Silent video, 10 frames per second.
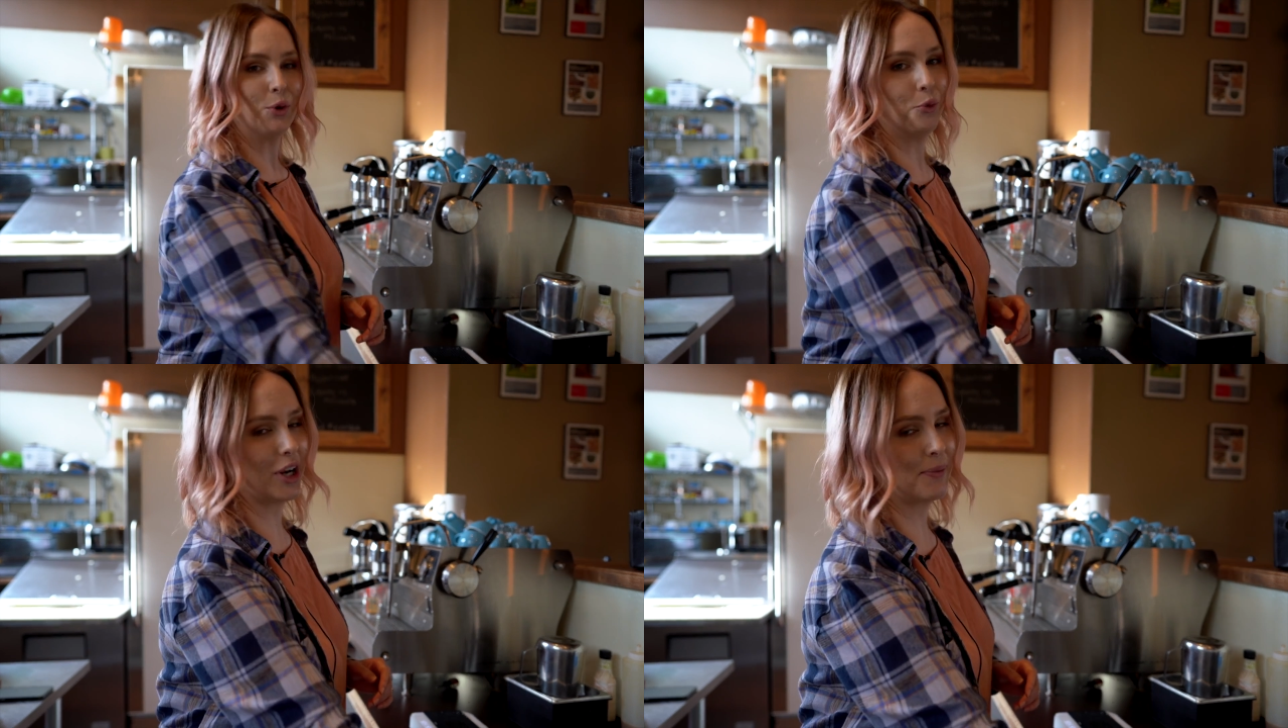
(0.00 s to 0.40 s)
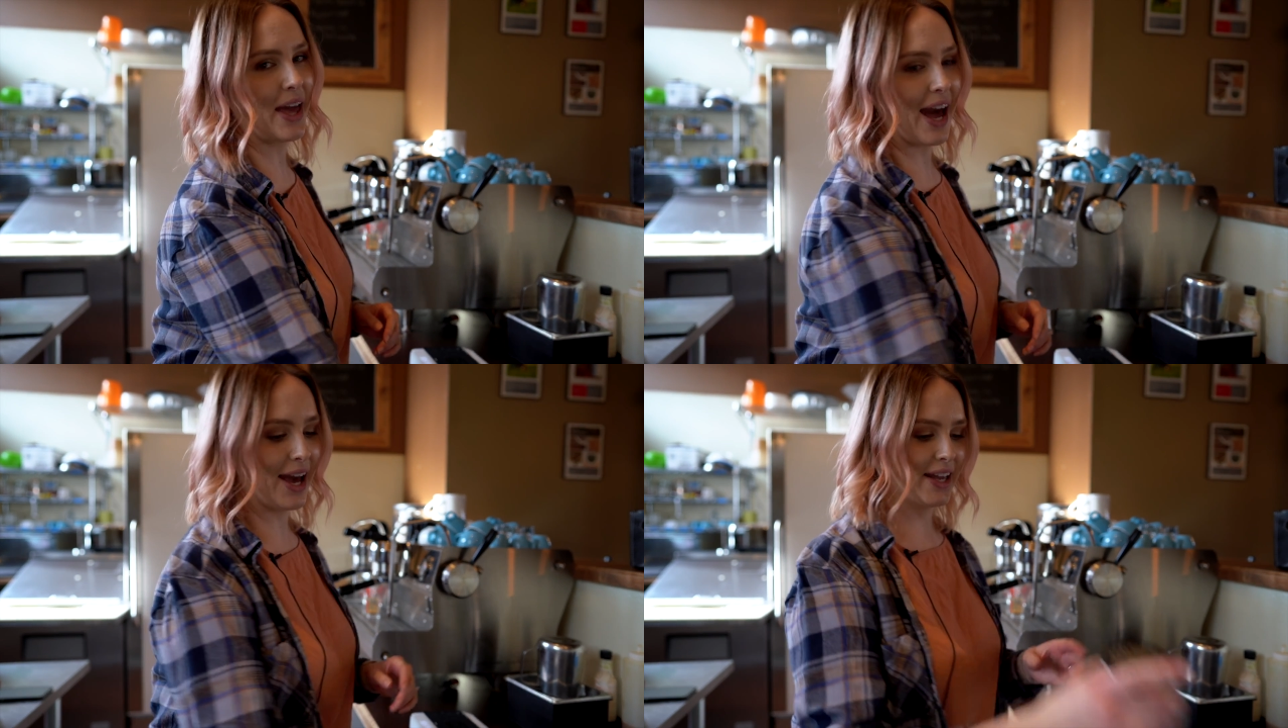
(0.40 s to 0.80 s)
we're going to
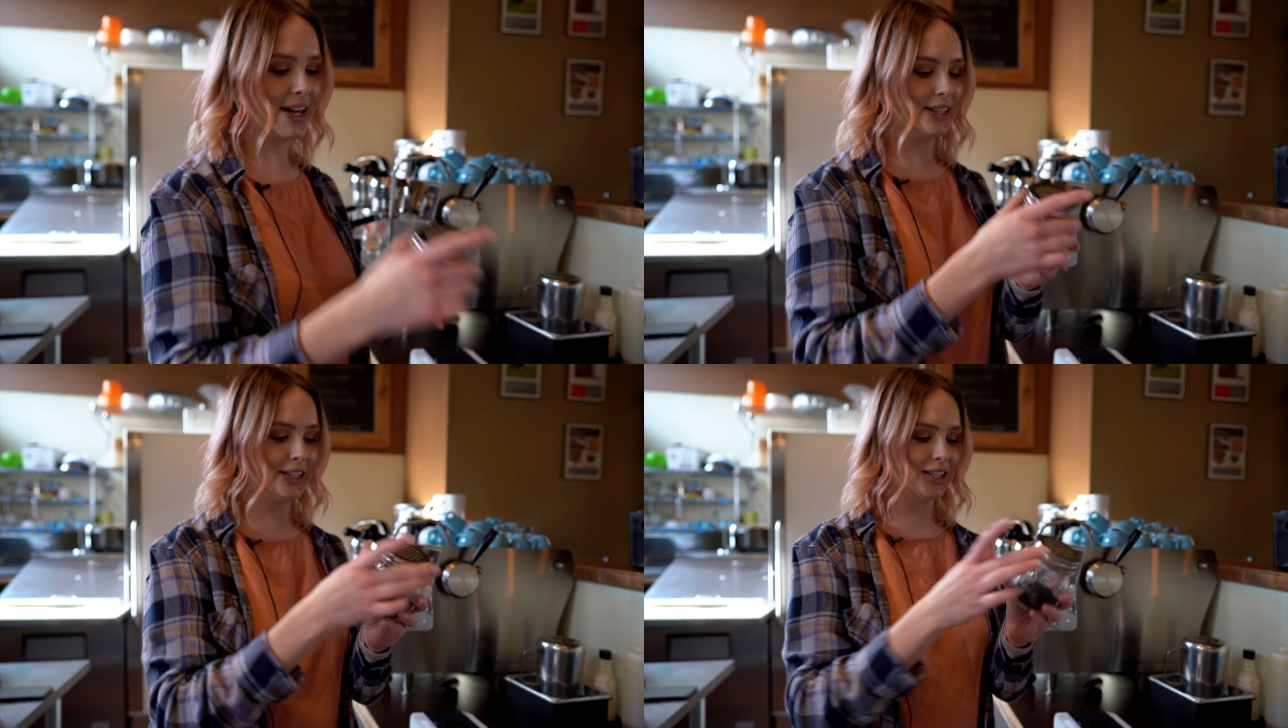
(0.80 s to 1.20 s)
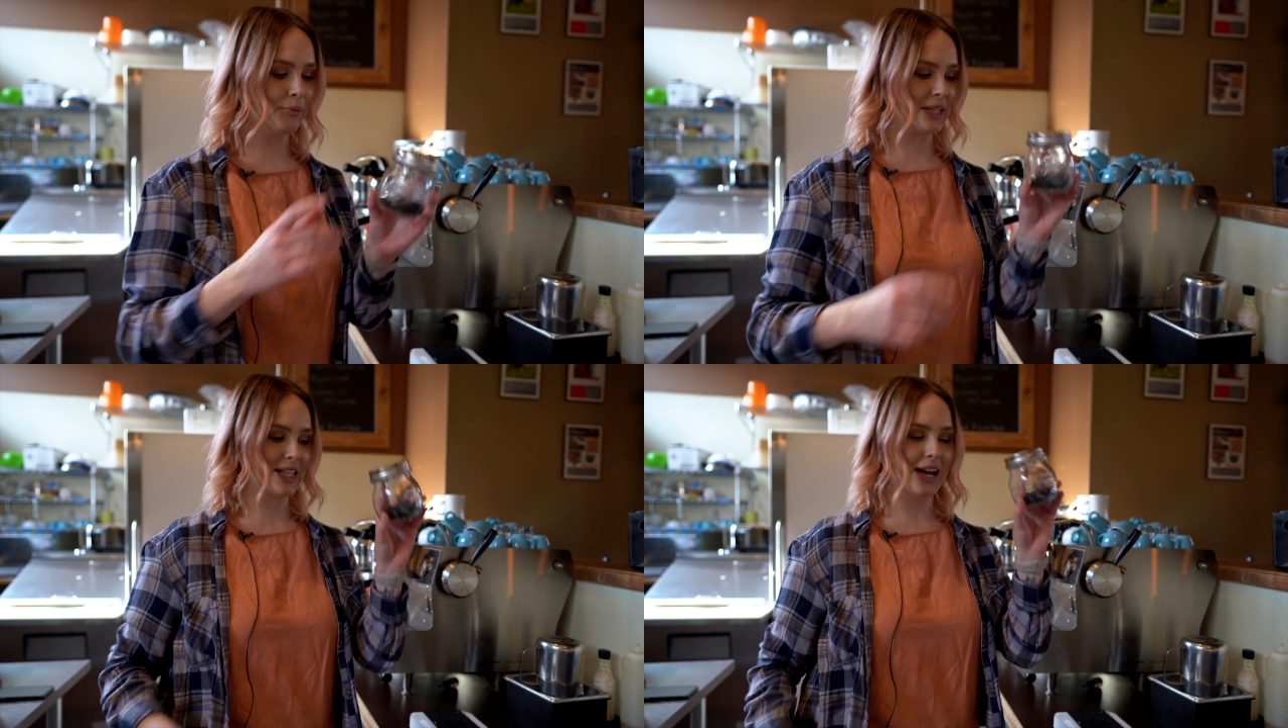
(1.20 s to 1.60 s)
be adding a little
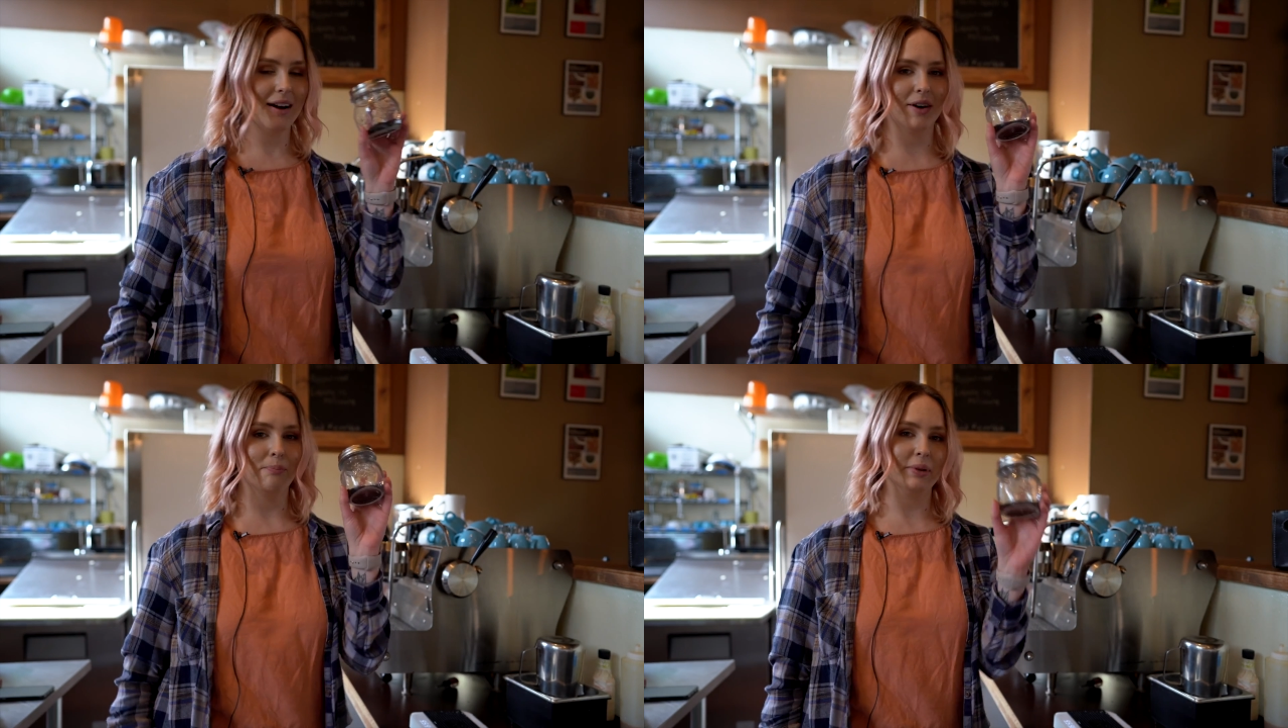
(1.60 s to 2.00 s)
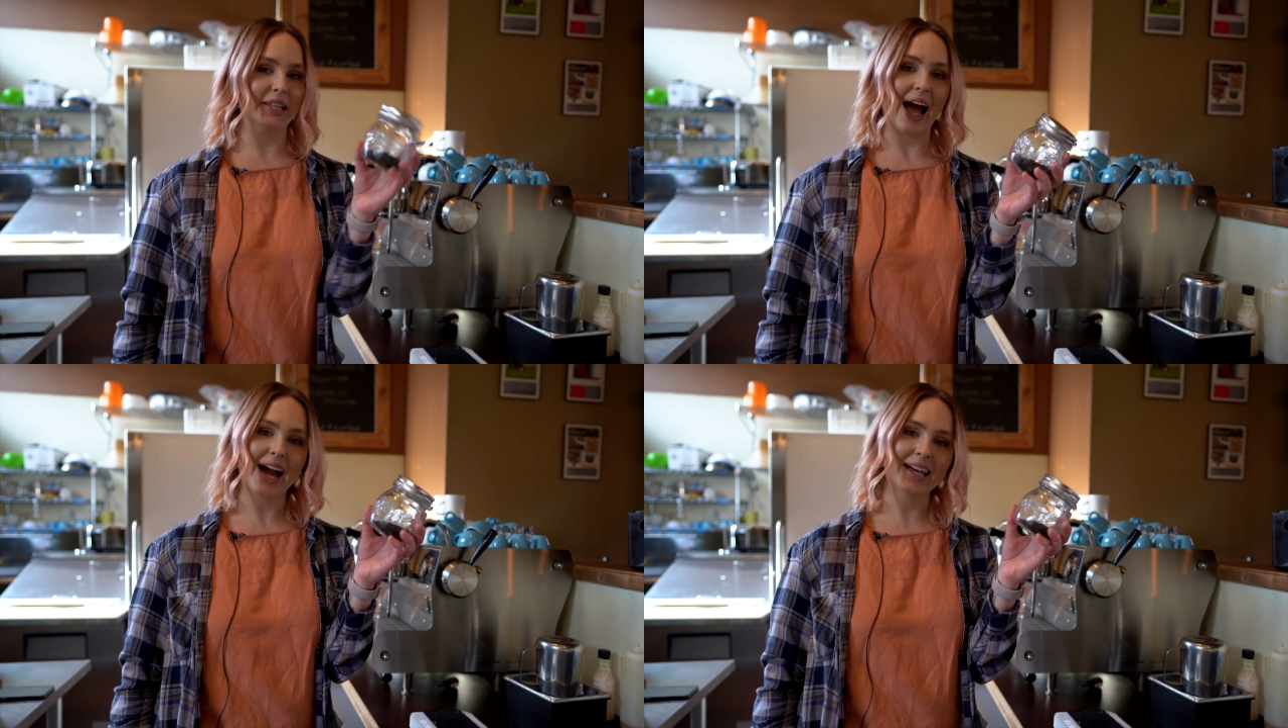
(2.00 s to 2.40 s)
bit of
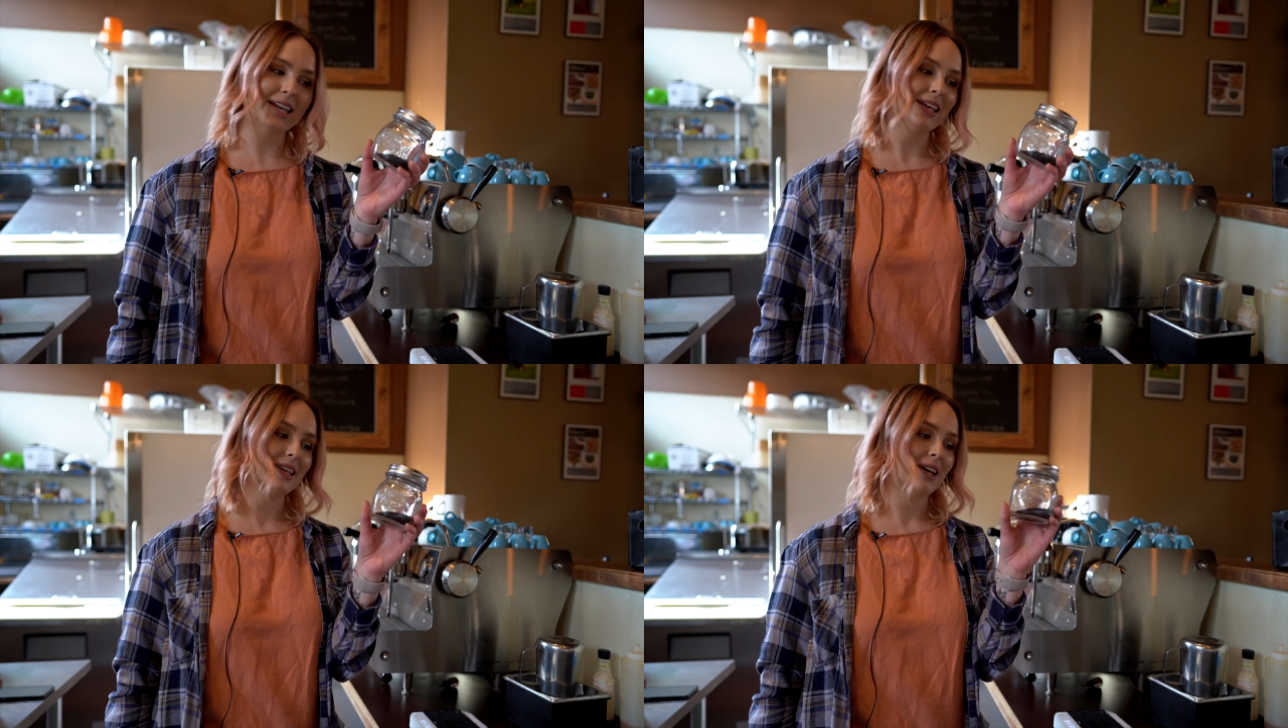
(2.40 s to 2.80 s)
black